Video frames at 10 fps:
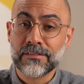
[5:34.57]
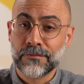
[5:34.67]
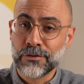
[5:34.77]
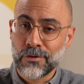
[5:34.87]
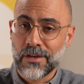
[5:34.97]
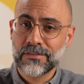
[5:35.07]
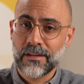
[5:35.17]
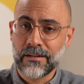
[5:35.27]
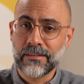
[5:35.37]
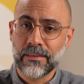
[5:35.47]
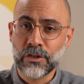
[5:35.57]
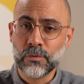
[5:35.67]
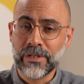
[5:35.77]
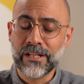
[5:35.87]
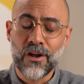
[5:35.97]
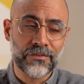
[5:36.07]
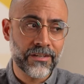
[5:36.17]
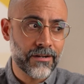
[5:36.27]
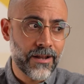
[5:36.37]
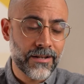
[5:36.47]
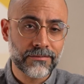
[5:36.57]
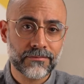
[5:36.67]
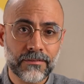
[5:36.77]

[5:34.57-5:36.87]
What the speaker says: if you trust anything you read on the internet.